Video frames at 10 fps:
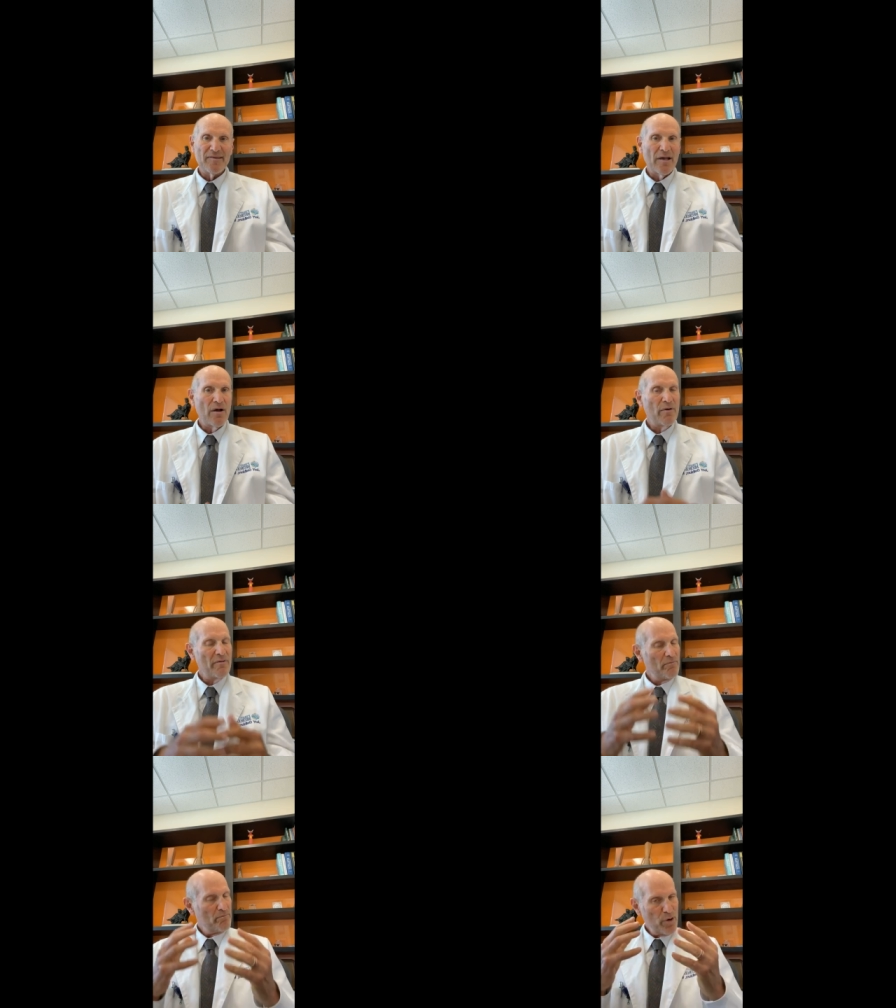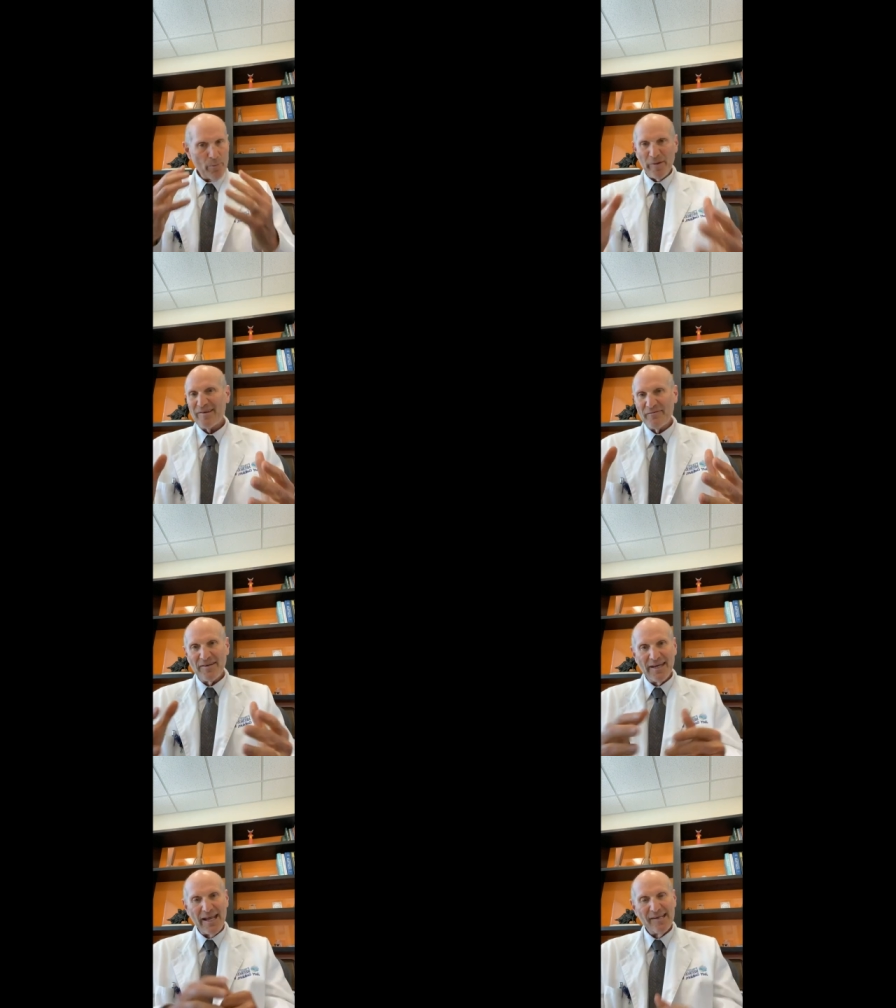So, purpose
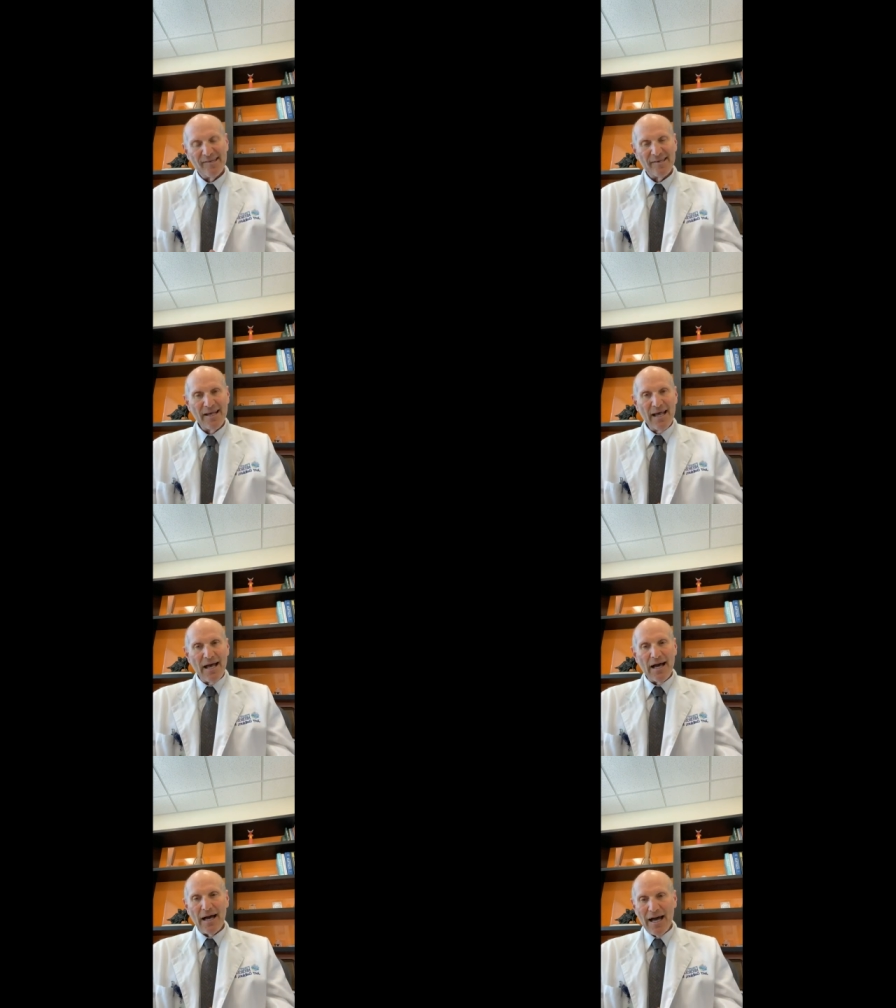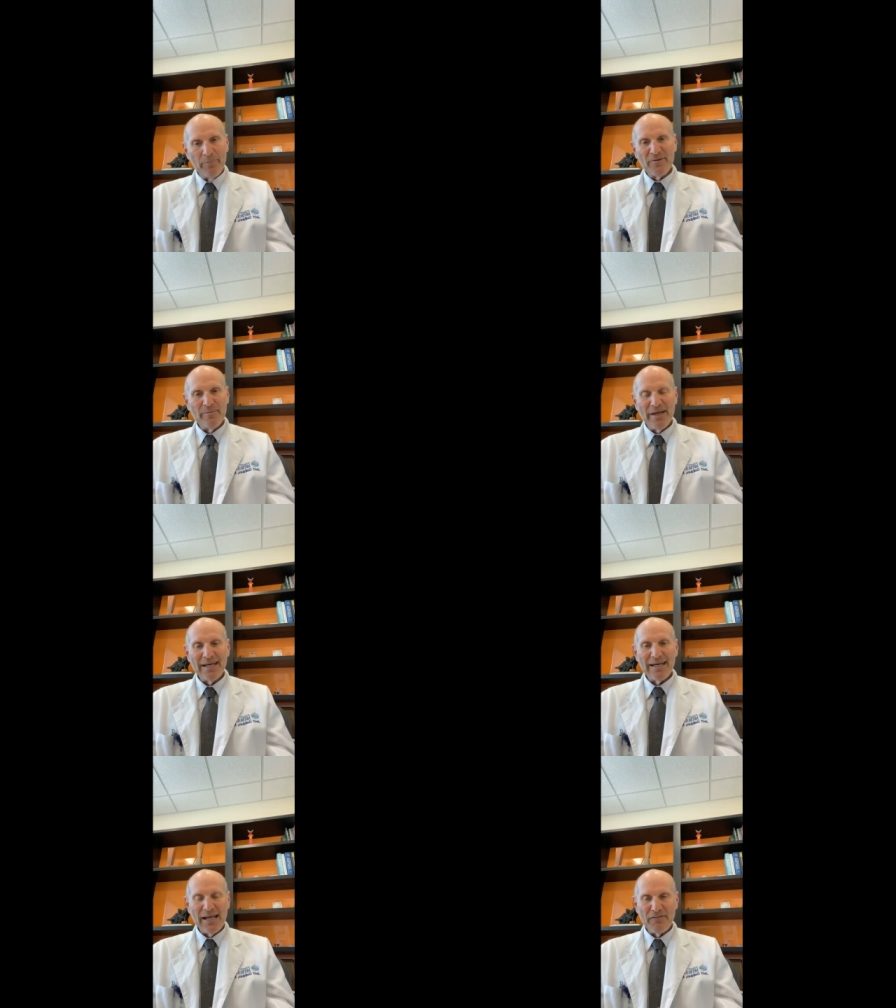of today's uh, up to
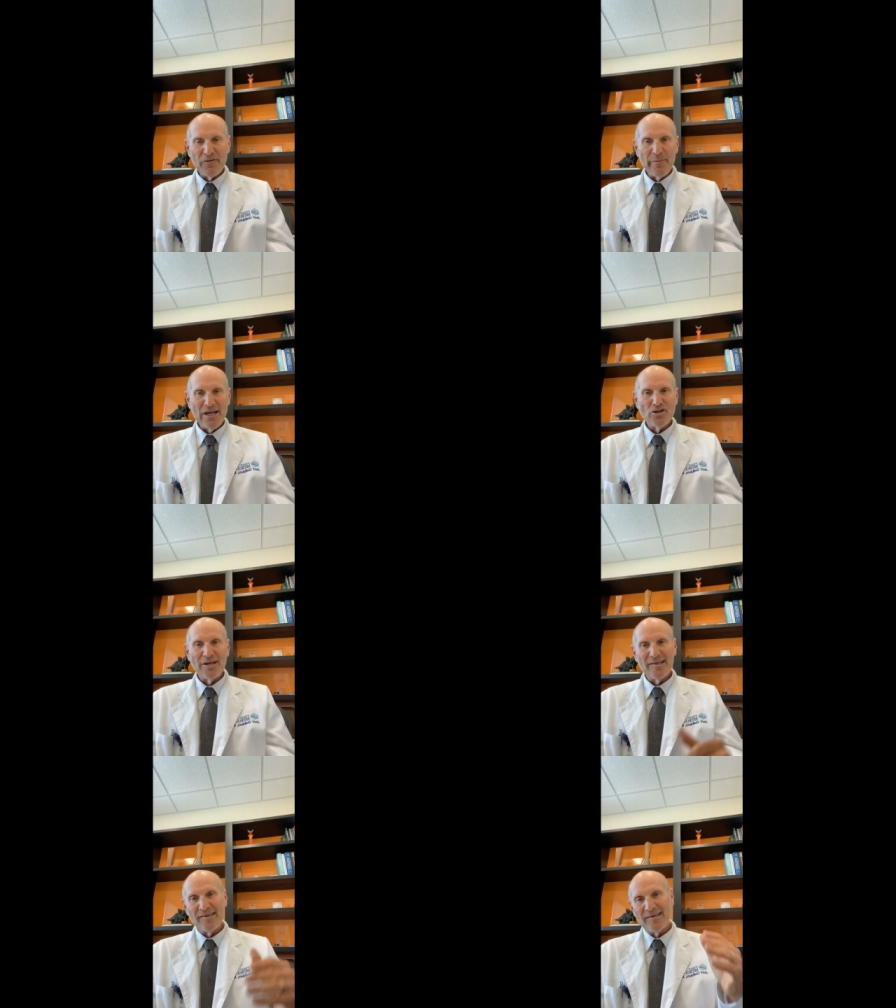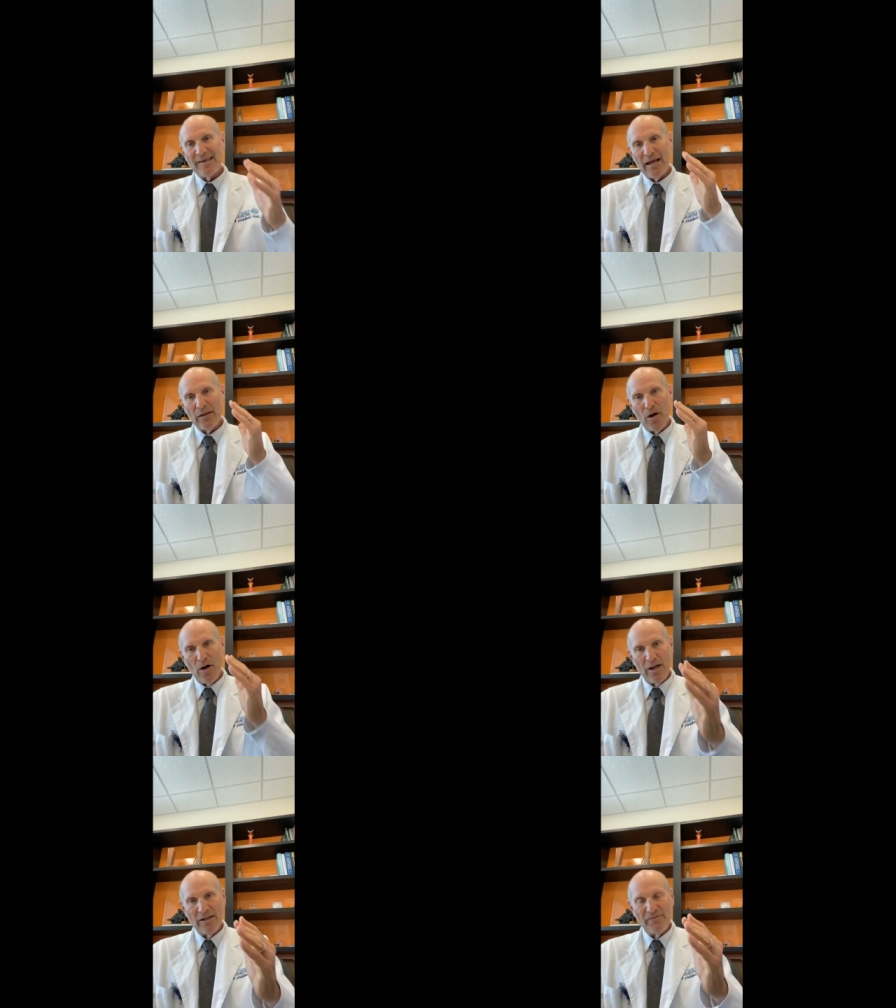minute information is to
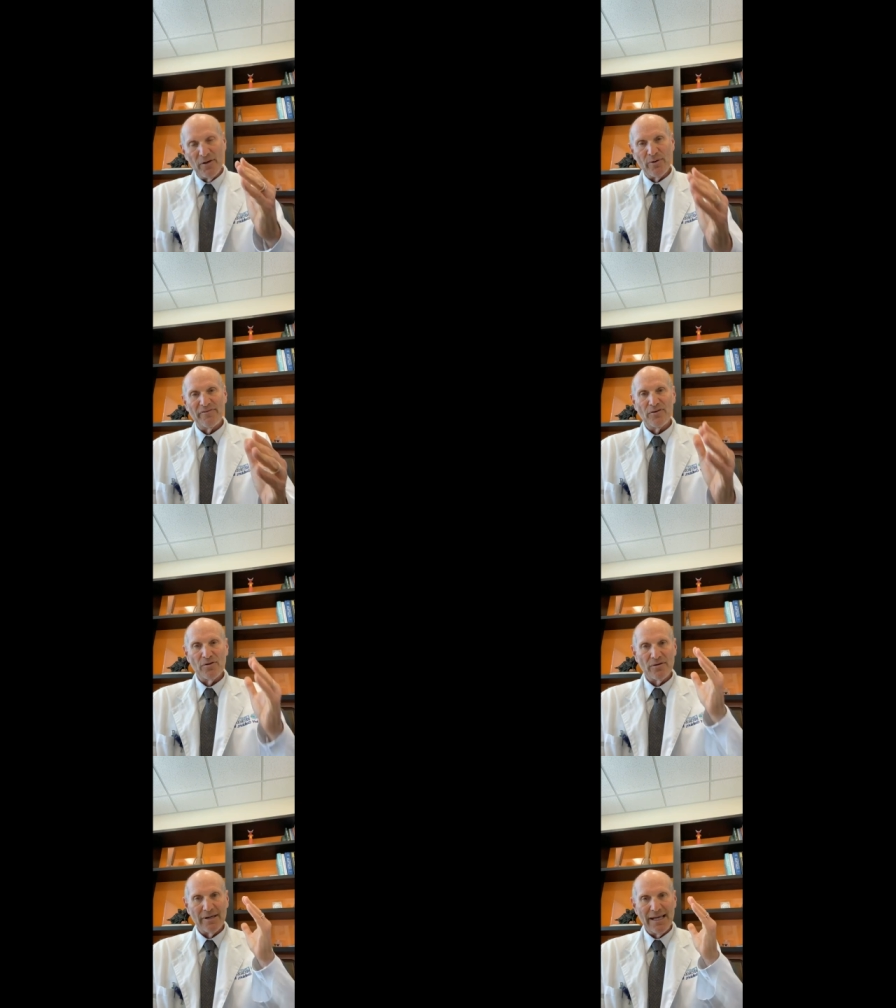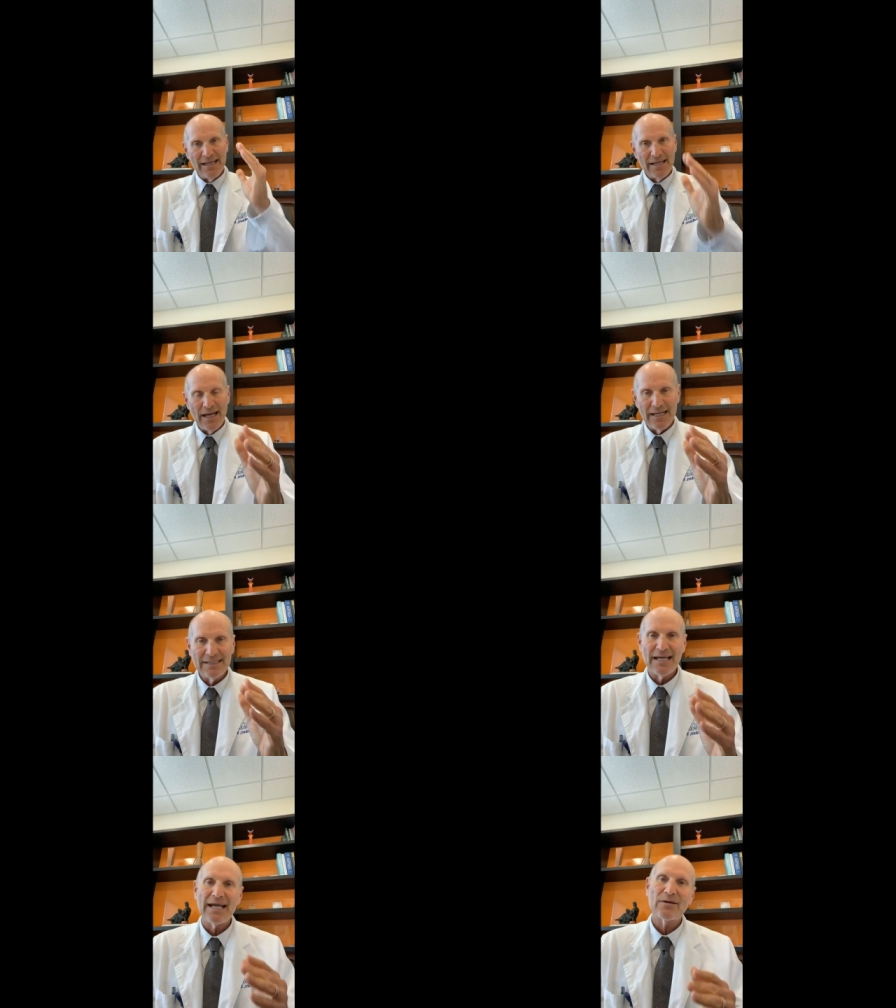tell all of you if you're in
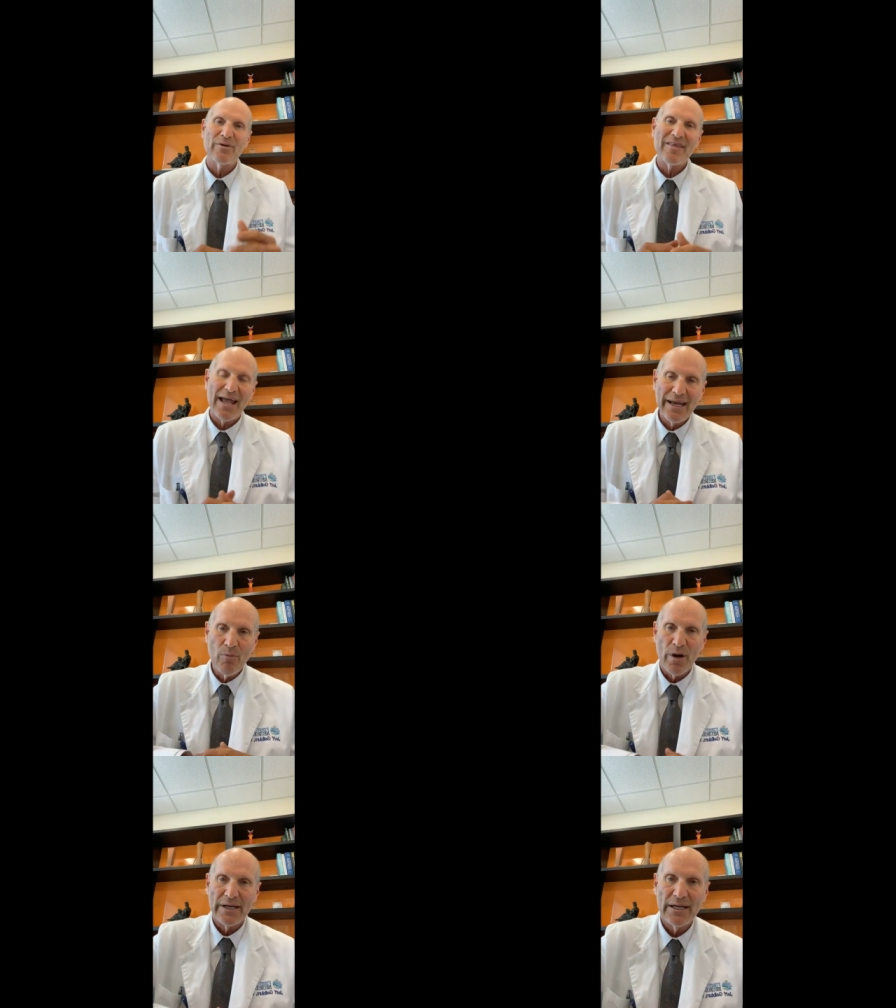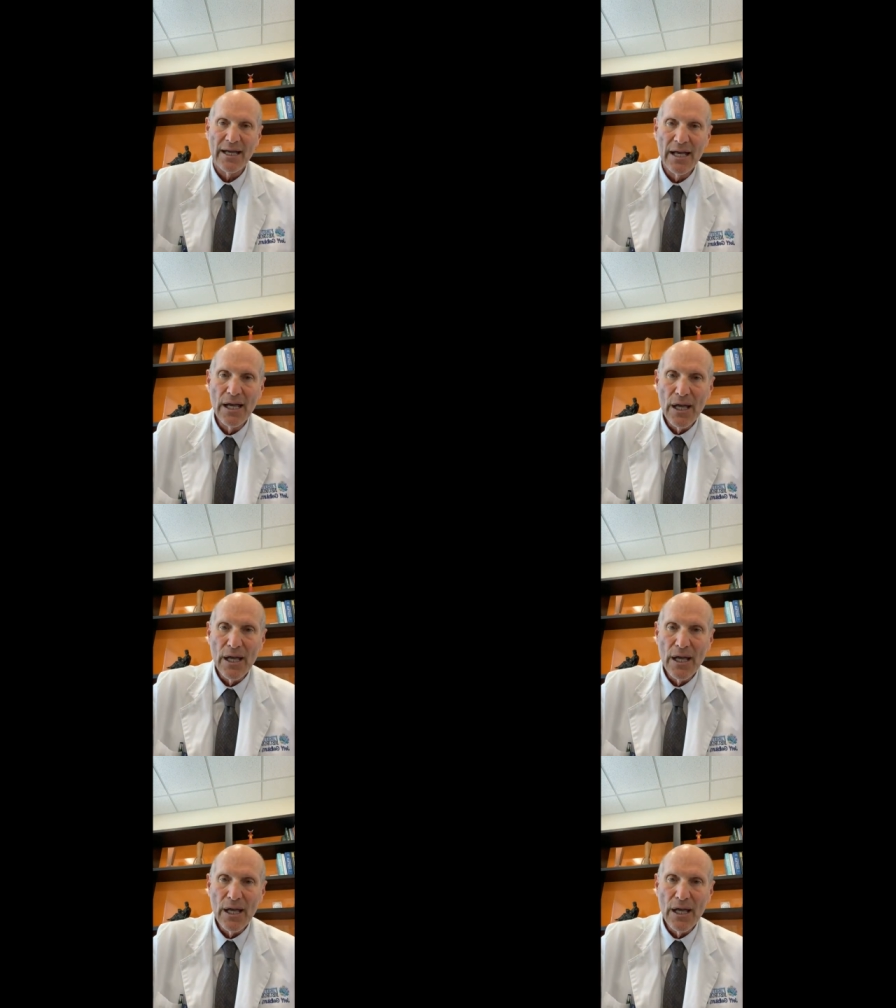contact with anyone